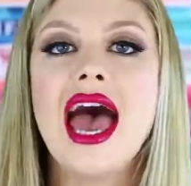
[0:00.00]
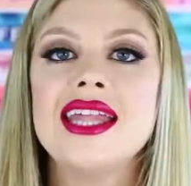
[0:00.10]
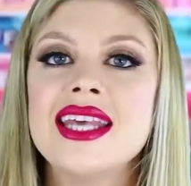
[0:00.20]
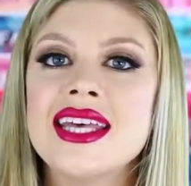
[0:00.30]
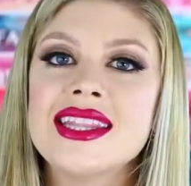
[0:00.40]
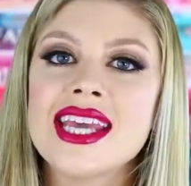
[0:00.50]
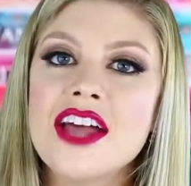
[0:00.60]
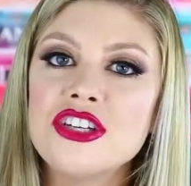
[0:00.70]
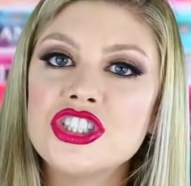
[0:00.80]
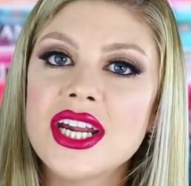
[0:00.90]
And then the
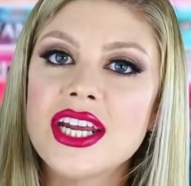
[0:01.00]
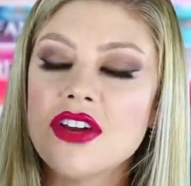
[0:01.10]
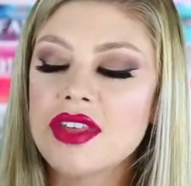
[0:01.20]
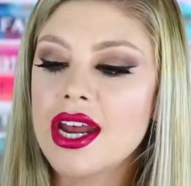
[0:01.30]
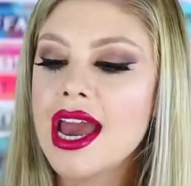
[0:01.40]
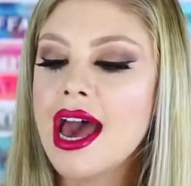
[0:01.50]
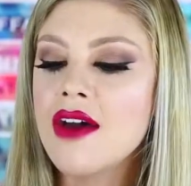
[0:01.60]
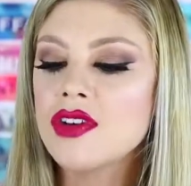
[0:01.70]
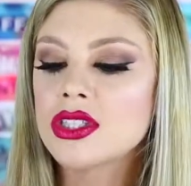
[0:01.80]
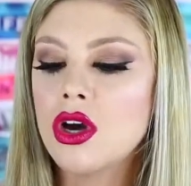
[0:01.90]
other shade here that I
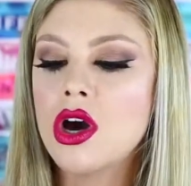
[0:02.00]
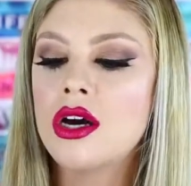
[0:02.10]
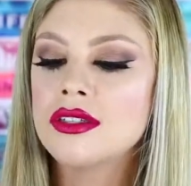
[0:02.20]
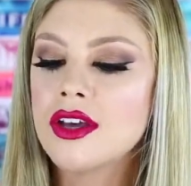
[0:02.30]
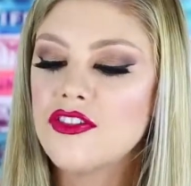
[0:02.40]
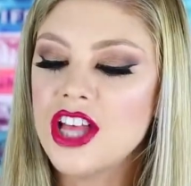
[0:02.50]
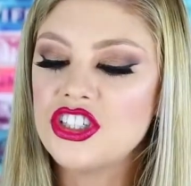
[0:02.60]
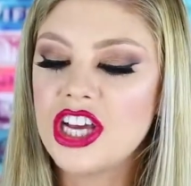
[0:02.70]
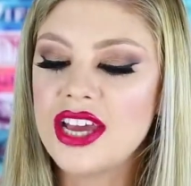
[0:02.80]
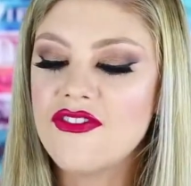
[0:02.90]
have is called
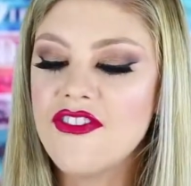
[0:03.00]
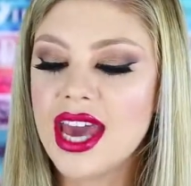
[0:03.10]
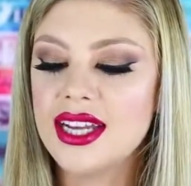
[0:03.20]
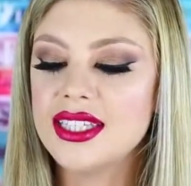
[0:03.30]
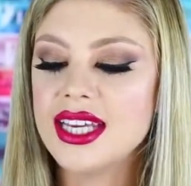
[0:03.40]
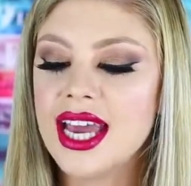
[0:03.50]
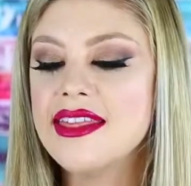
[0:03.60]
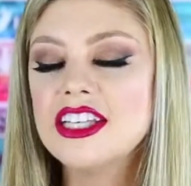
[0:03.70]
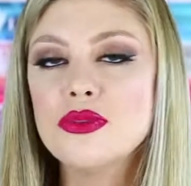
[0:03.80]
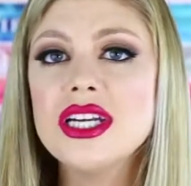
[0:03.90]
Flesh and Fantasy.
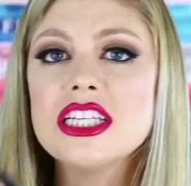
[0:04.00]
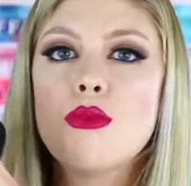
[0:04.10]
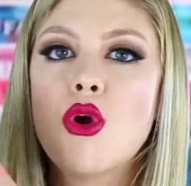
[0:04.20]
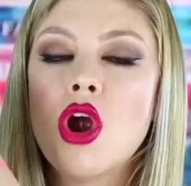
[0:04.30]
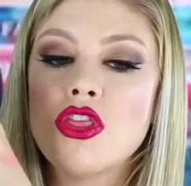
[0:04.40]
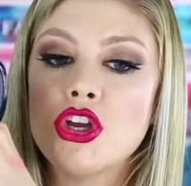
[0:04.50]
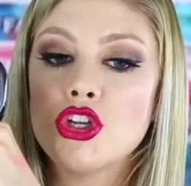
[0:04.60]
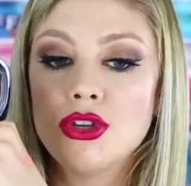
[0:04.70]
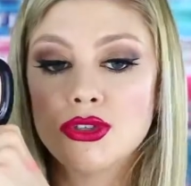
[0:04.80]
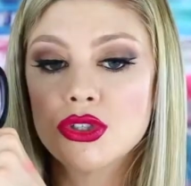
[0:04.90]
And this one is more on the
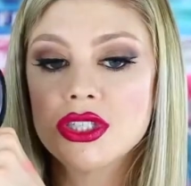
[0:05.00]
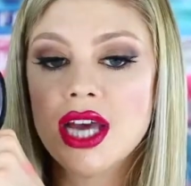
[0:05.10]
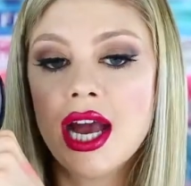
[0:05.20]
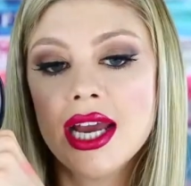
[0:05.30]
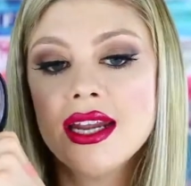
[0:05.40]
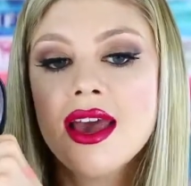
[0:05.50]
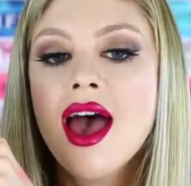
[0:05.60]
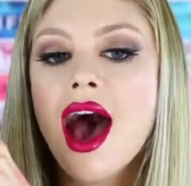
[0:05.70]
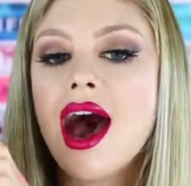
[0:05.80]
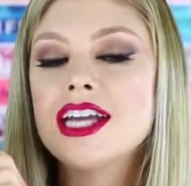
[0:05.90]
neutral side.
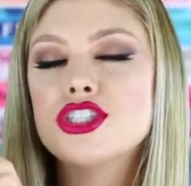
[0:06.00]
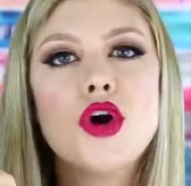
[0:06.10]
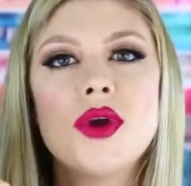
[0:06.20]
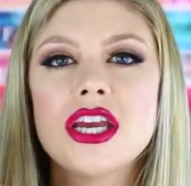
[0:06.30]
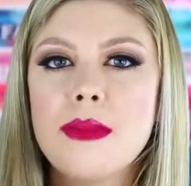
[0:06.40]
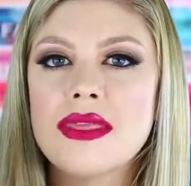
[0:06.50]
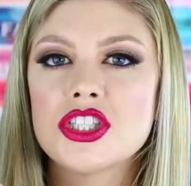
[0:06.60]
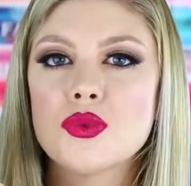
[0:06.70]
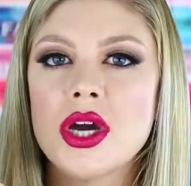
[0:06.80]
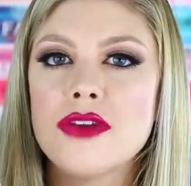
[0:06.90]
I don't recommend
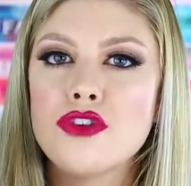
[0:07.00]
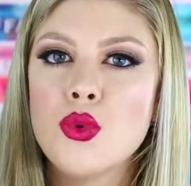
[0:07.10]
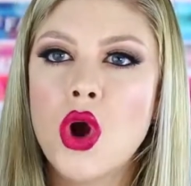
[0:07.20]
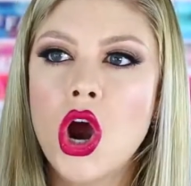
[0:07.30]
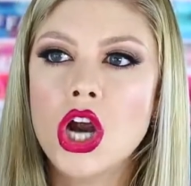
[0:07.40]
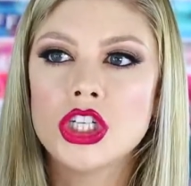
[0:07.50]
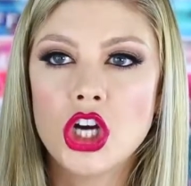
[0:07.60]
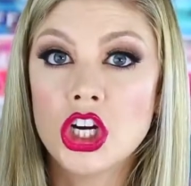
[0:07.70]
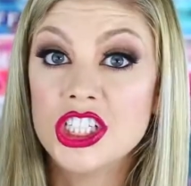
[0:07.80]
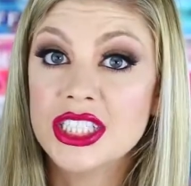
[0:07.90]
this one if you are
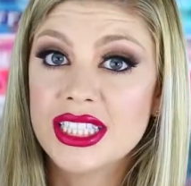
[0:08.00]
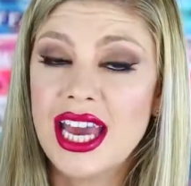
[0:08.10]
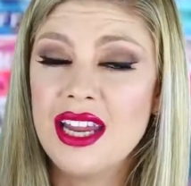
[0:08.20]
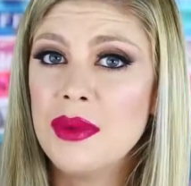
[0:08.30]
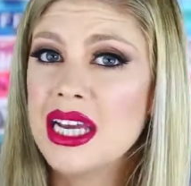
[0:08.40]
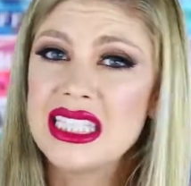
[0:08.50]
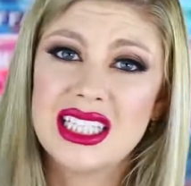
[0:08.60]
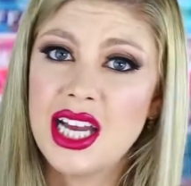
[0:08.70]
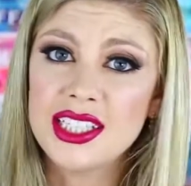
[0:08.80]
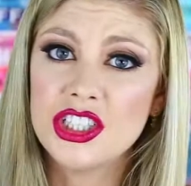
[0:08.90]
darker skin because it's
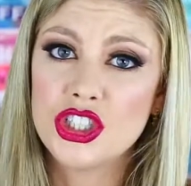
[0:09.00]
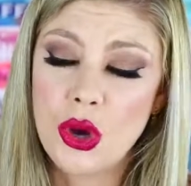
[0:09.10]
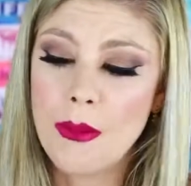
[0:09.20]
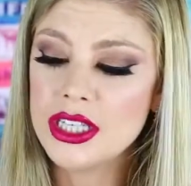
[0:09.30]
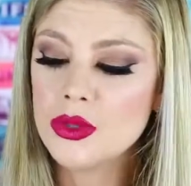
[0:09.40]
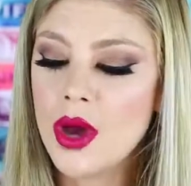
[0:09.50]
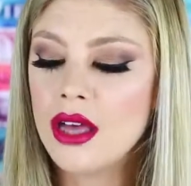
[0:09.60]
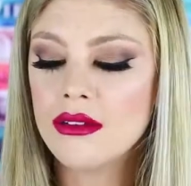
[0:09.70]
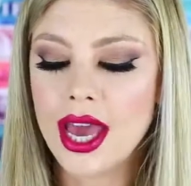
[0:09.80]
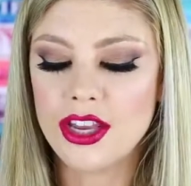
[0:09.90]
not gonna show up as
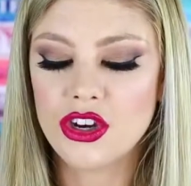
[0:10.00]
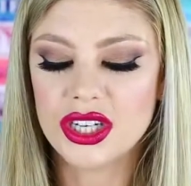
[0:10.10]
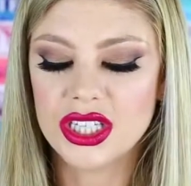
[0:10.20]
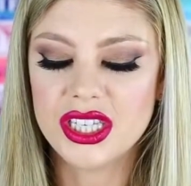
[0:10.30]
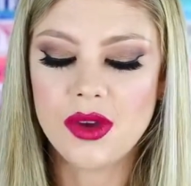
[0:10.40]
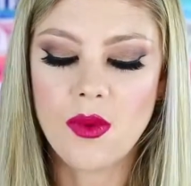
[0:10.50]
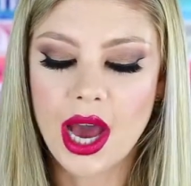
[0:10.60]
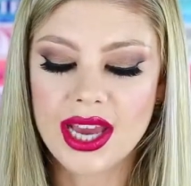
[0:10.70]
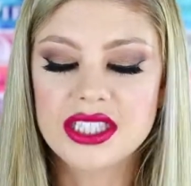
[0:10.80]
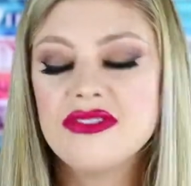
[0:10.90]
well, and you're gonna see
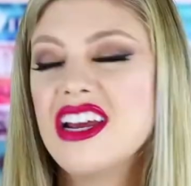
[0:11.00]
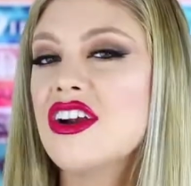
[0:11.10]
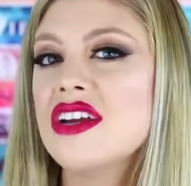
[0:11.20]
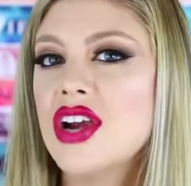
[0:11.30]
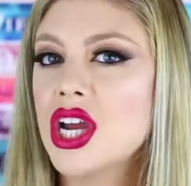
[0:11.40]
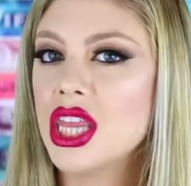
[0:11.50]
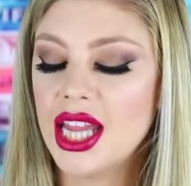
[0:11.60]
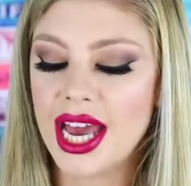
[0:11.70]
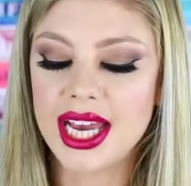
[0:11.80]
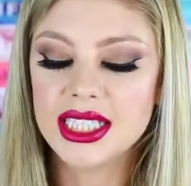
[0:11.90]
why. It's very, very
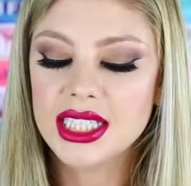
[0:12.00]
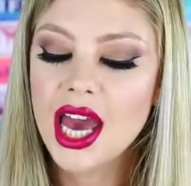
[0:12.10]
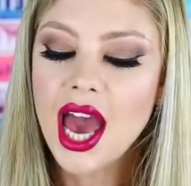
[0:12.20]
light.